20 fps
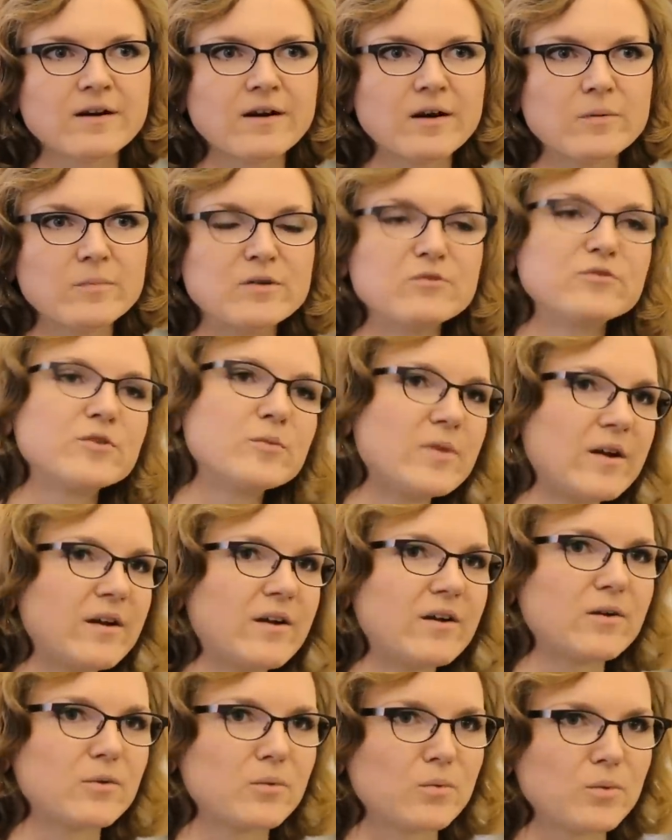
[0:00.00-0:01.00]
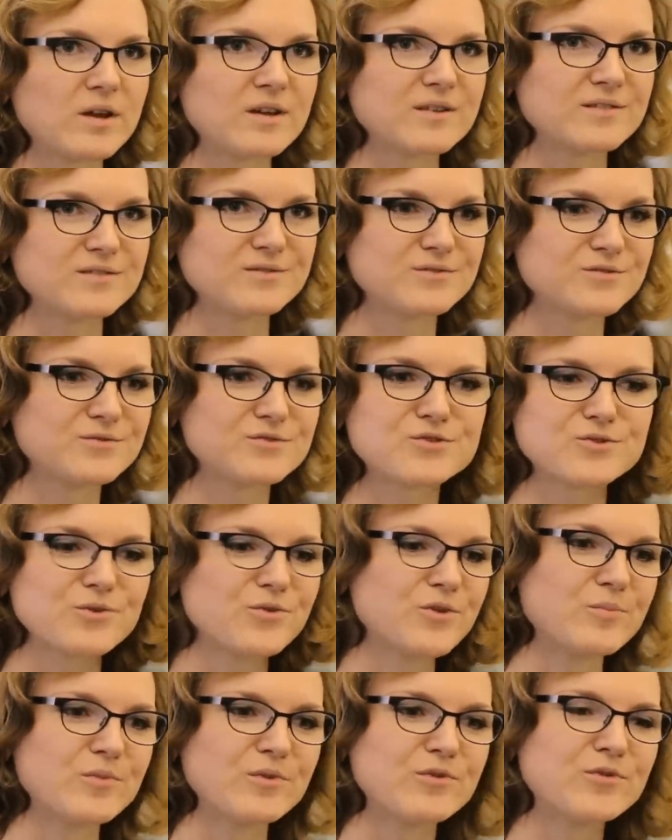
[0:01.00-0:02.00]
Um, and from there, we can
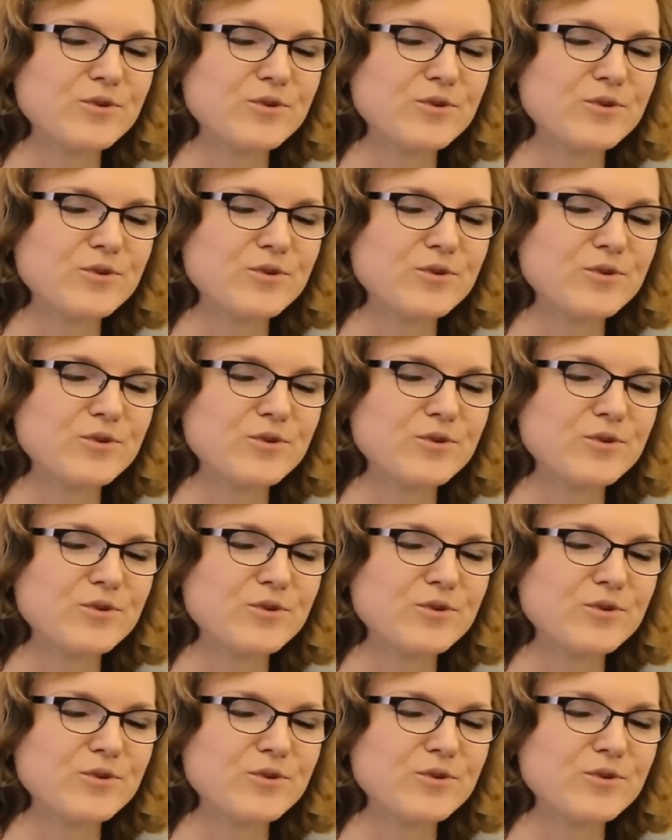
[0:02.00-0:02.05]
show them the